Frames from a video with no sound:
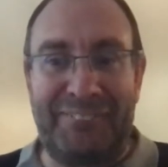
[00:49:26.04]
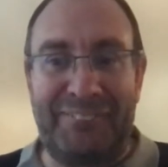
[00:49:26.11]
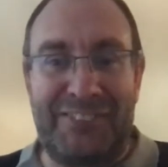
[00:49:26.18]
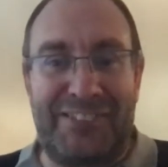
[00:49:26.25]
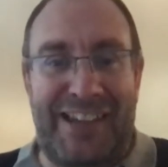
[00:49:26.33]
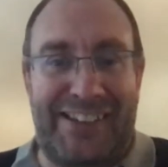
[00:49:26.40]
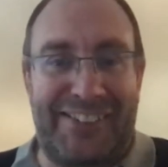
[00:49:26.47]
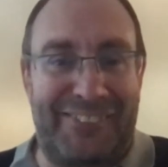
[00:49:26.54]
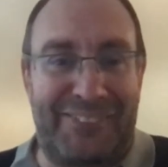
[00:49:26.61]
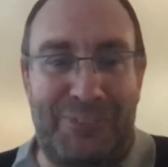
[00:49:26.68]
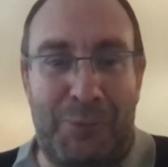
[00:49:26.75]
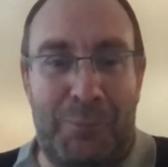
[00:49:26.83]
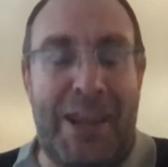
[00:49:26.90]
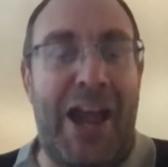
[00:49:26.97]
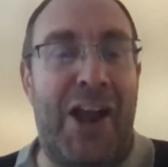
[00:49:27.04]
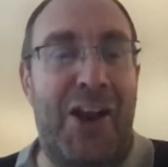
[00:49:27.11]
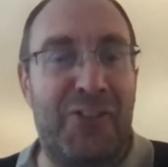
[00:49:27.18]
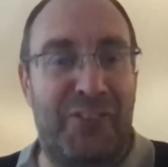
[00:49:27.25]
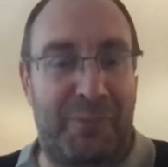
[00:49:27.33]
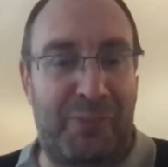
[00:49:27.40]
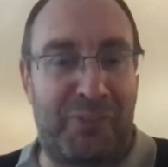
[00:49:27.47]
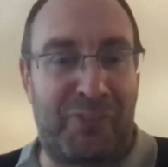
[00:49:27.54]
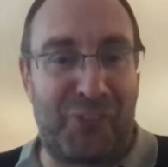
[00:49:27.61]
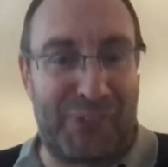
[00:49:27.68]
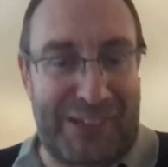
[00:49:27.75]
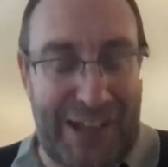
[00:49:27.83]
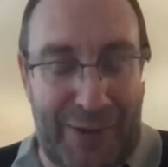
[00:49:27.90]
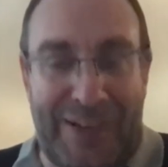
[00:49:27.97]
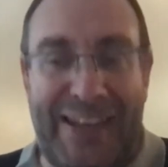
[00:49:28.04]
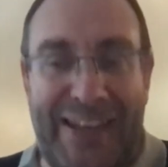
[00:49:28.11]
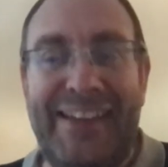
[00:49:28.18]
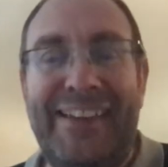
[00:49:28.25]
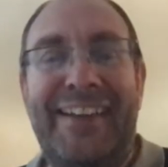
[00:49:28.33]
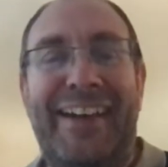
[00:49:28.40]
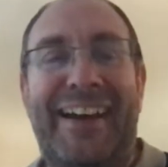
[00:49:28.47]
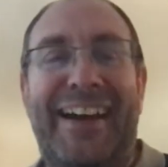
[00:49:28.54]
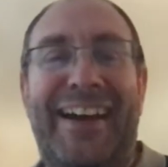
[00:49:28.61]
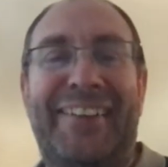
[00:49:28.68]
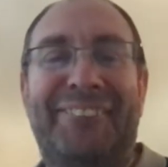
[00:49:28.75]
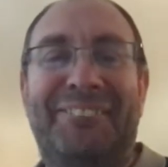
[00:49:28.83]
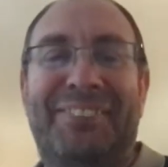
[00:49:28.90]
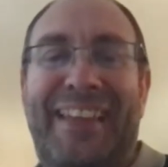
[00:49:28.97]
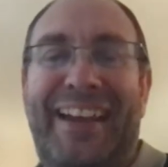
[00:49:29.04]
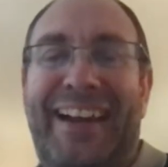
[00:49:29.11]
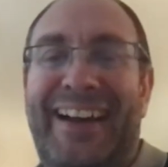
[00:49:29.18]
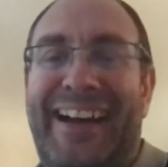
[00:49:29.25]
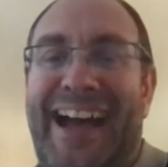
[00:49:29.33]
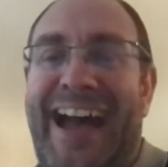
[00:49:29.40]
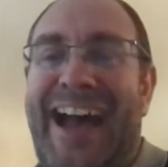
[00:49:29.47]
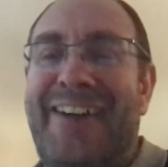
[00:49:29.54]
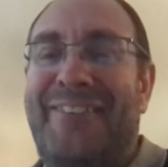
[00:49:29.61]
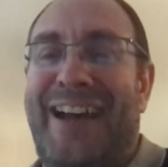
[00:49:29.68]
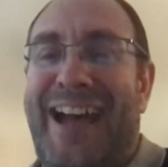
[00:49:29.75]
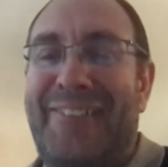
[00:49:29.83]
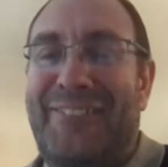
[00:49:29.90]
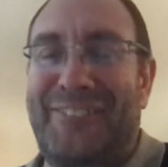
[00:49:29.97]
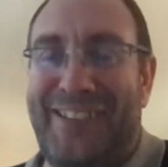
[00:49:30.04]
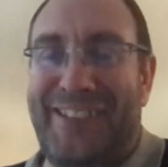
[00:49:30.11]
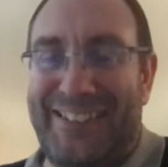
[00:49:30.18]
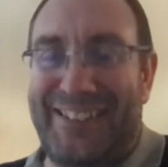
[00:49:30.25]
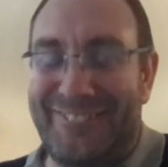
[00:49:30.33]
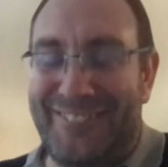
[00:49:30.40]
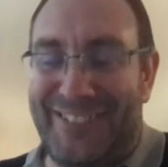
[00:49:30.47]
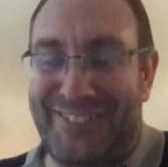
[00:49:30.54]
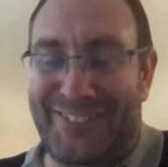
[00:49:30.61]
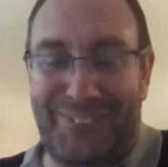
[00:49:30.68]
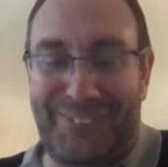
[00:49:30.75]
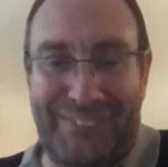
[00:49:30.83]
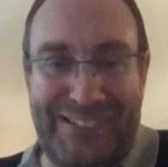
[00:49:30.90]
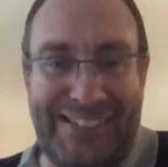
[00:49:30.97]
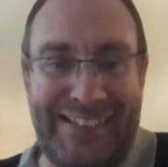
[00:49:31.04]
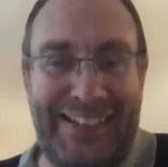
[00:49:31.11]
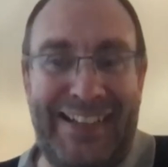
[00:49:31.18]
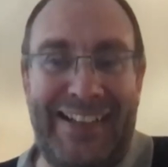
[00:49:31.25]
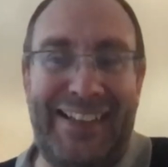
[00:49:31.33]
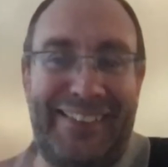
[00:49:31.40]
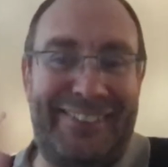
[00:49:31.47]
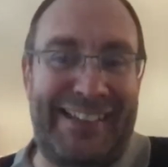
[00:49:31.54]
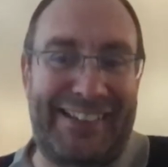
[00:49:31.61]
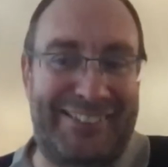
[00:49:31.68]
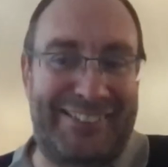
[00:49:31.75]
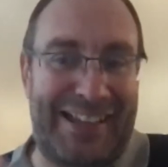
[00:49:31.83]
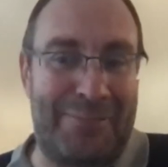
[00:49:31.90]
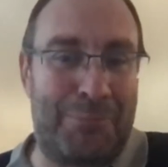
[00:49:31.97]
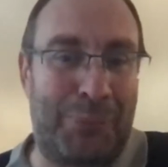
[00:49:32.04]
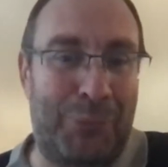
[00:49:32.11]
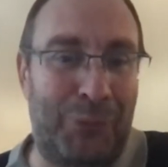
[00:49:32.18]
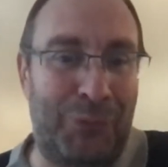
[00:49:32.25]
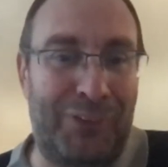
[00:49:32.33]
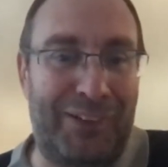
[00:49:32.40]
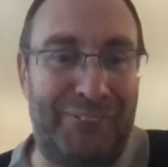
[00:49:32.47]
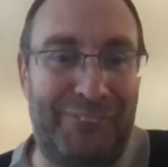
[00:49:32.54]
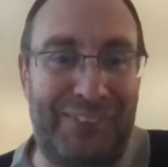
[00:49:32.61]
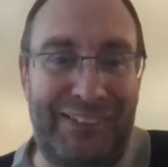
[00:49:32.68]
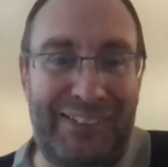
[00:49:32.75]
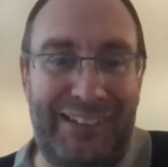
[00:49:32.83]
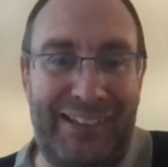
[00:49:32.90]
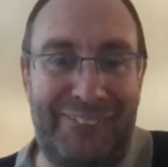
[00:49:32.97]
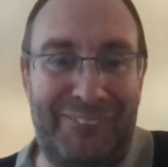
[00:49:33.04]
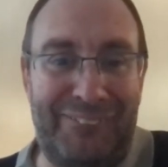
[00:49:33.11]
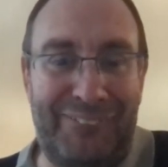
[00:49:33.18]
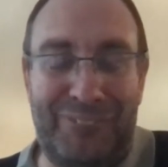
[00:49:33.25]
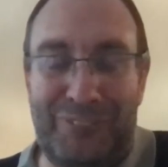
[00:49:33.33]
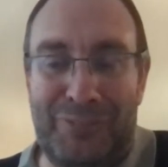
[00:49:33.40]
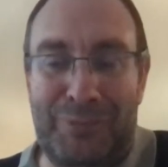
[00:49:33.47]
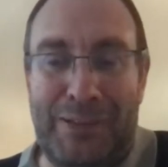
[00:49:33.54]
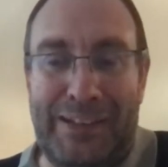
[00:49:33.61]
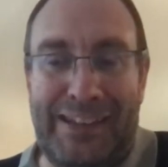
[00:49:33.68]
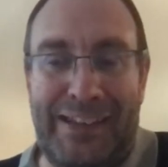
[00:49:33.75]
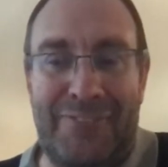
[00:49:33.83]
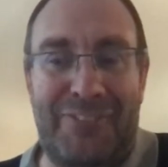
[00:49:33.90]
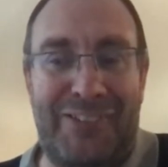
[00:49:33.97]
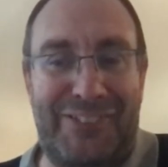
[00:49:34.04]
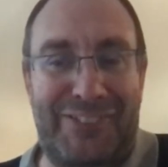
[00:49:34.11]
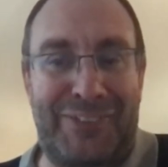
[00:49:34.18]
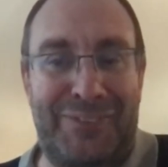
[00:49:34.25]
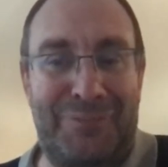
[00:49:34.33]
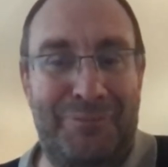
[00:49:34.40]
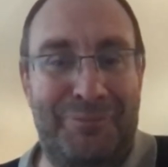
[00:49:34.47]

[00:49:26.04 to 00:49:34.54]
January will be over before we know it. Have a great rest of the week. Thanks again, Paul, and we'll speak again very soon.